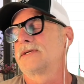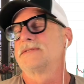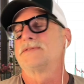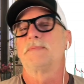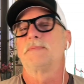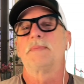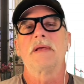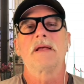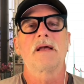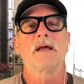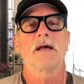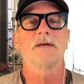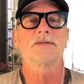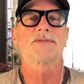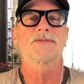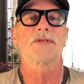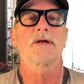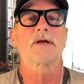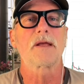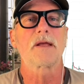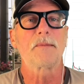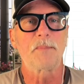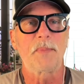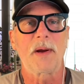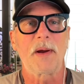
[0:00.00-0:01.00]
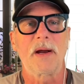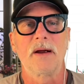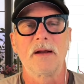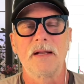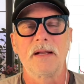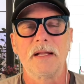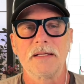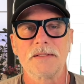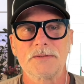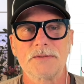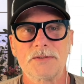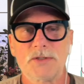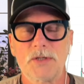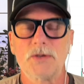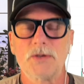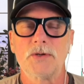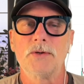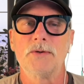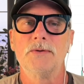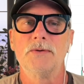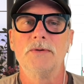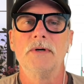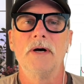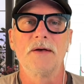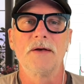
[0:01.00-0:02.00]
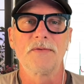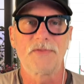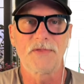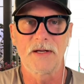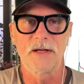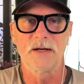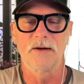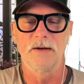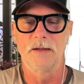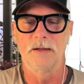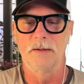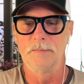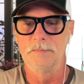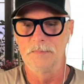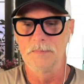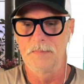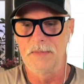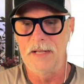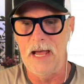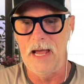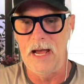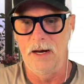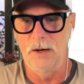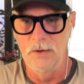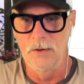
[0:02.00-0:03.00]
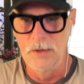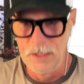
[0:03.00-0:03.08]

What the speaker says: because they're comparing it to Ethereum. Now,